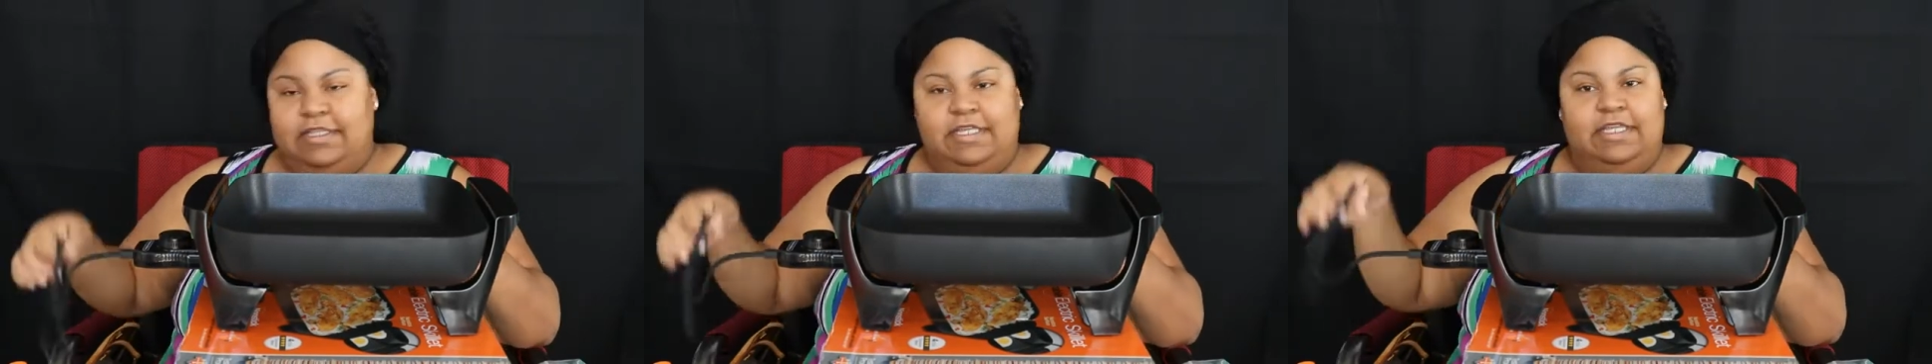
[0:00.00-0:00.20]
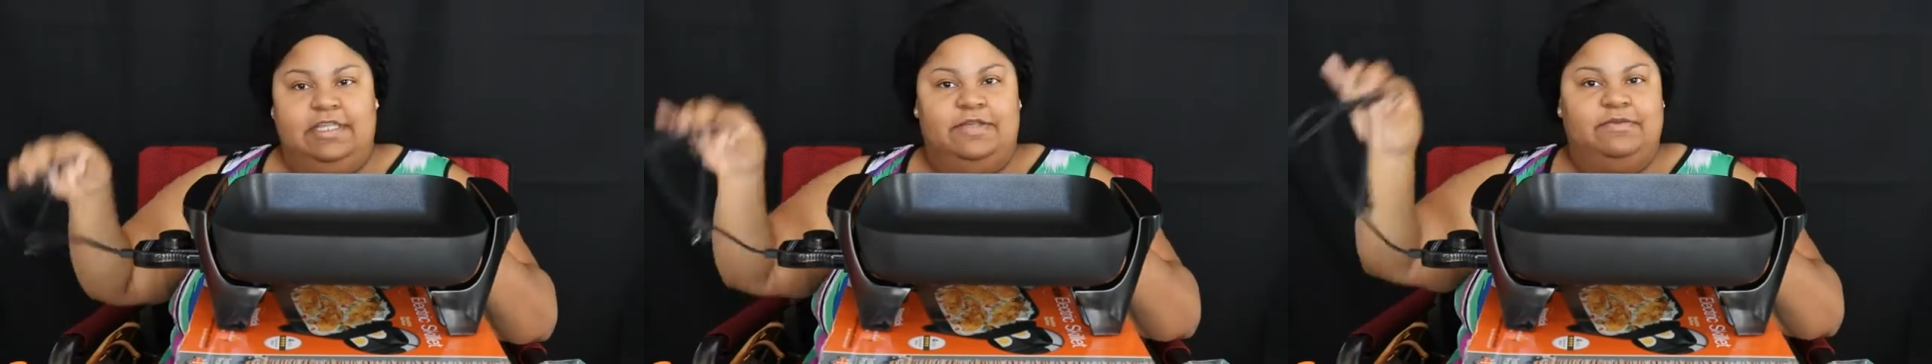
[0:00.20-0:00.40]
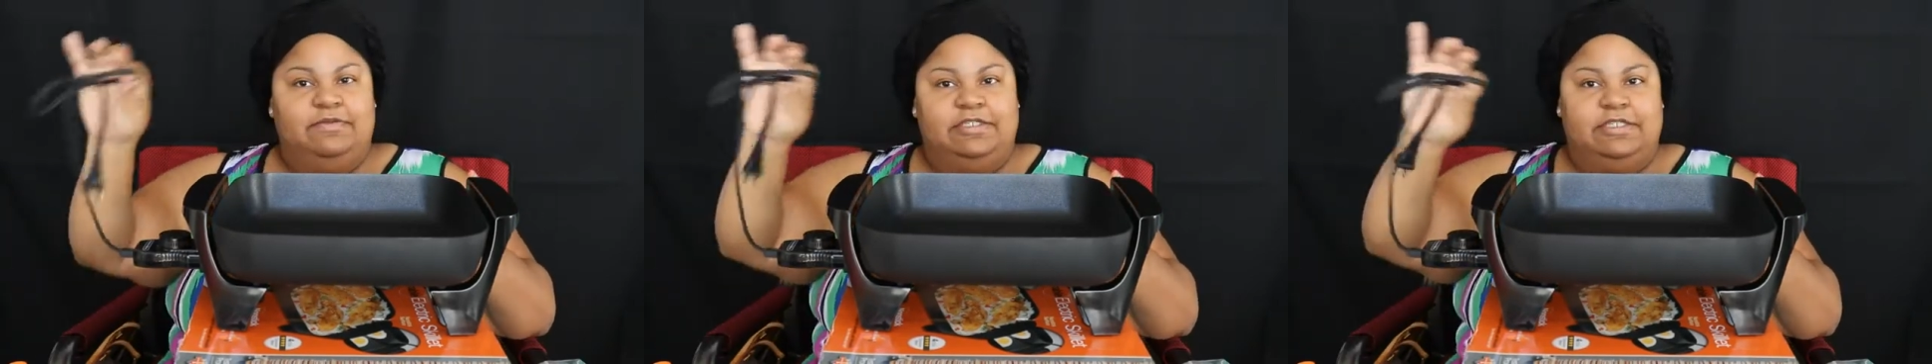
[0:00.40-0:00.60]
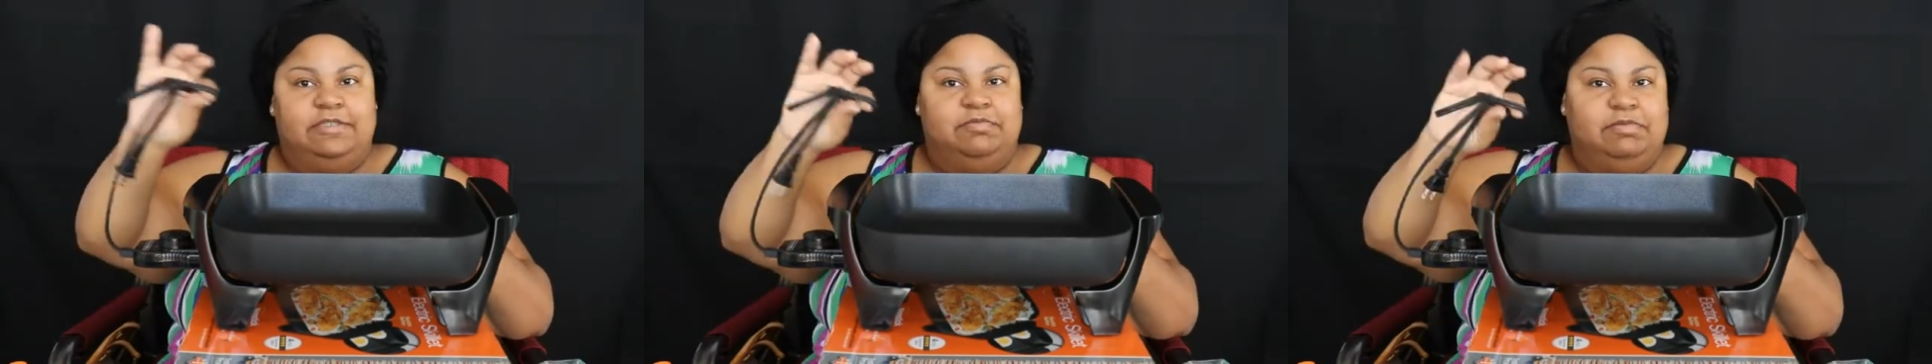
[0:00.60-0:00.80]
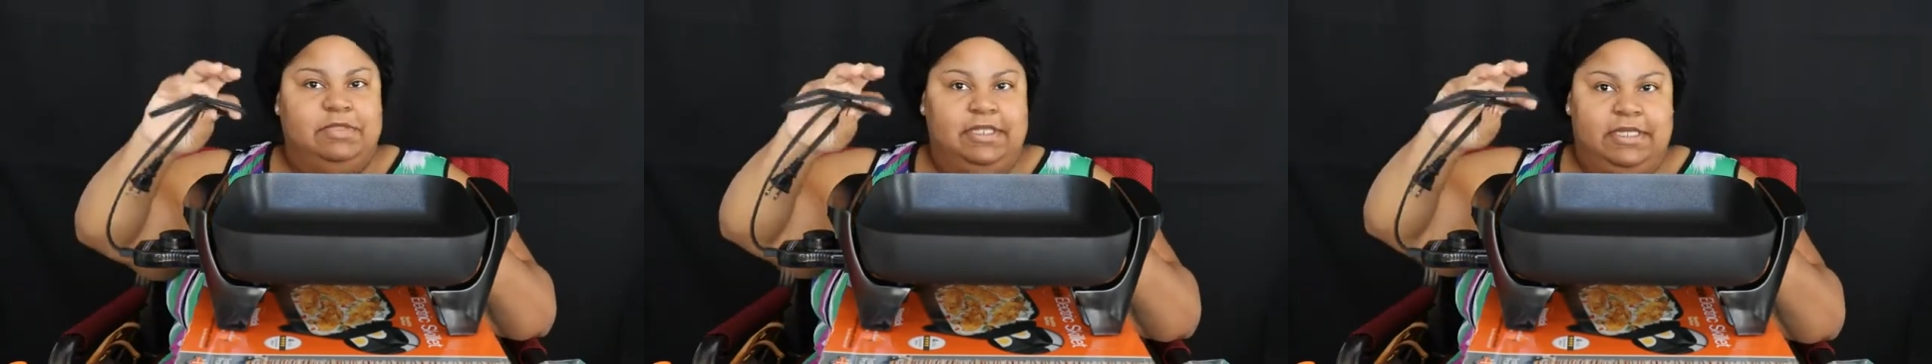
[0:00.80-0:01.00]
Then you
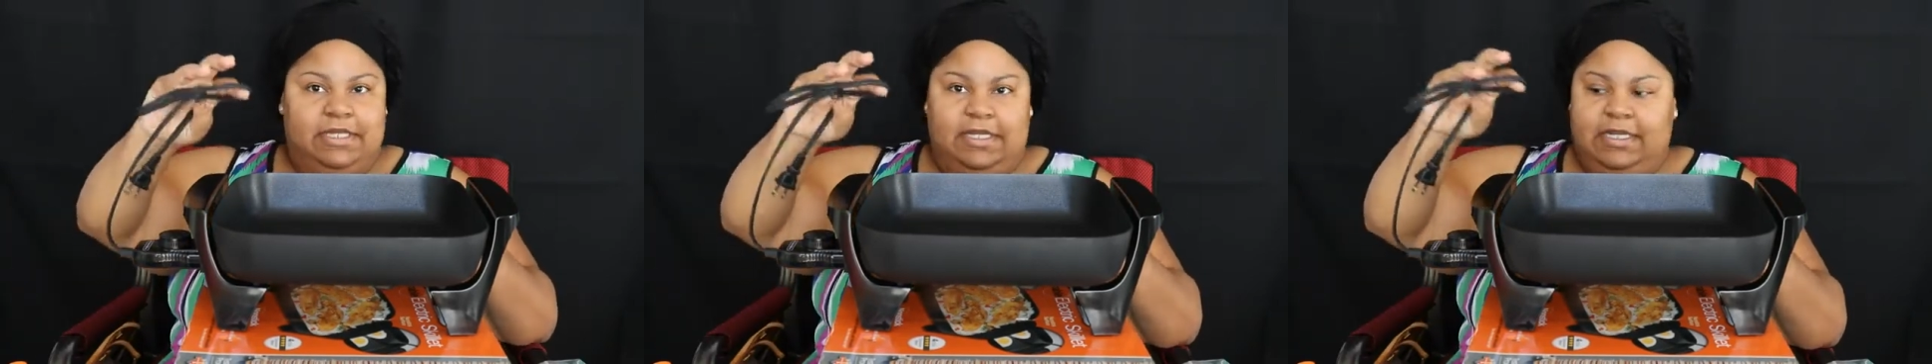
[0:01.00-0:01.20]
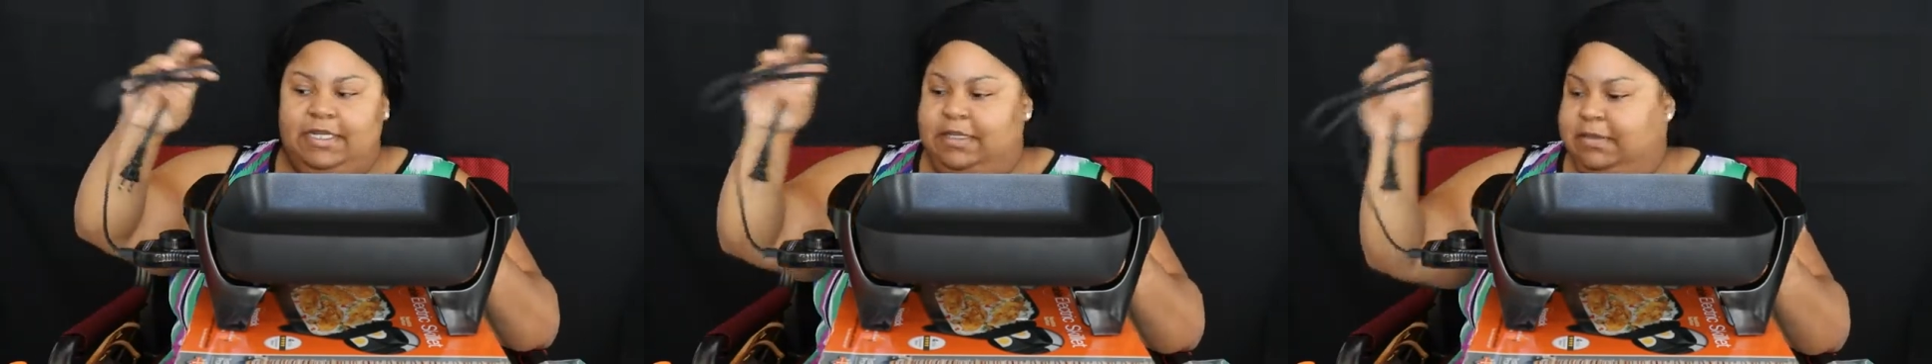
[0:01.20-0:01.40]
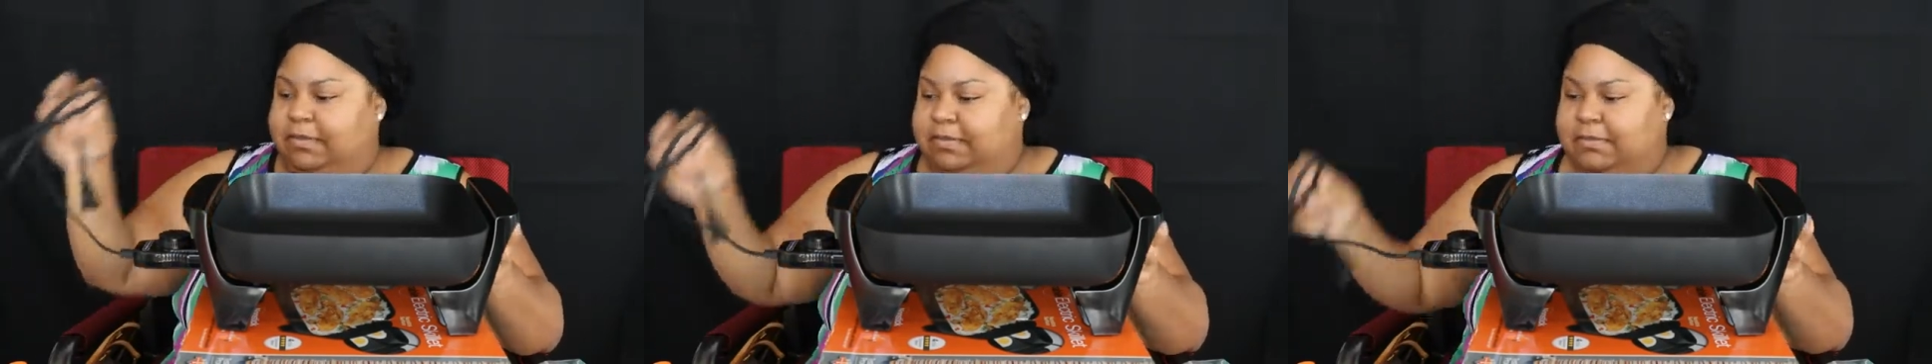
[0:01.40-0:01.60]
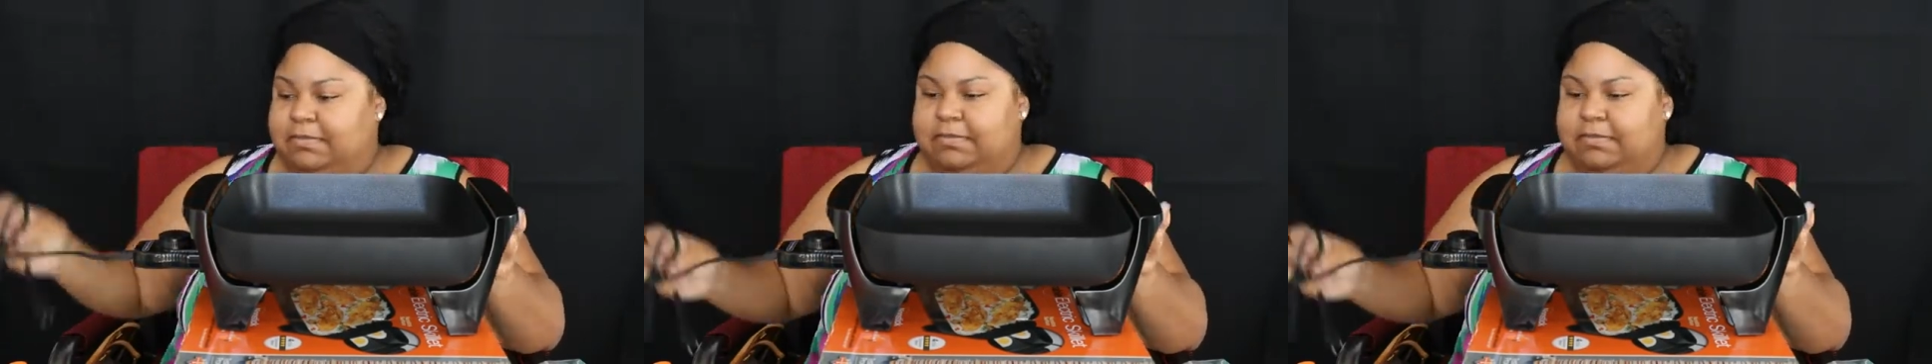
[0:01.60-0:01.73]
just plug it up